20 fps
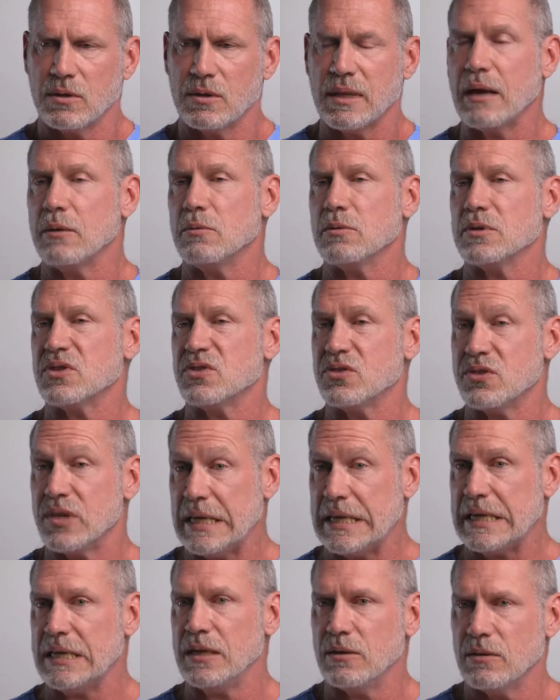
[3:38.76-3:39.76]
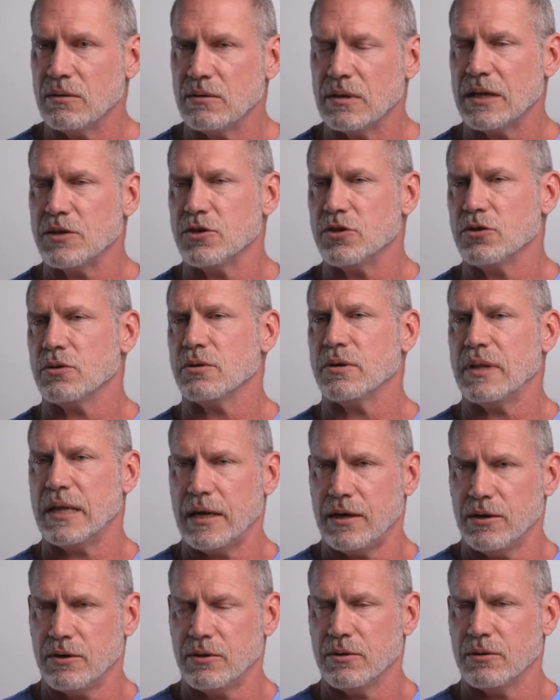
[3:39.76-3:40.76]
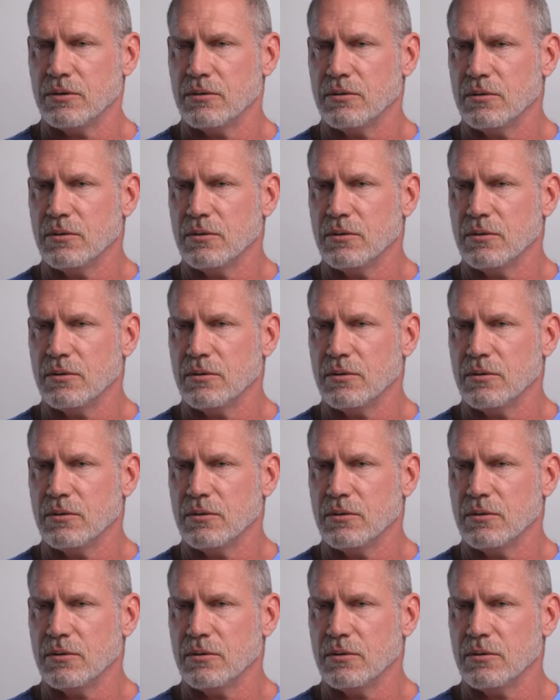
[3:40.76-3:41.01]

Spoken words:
they will see that you're there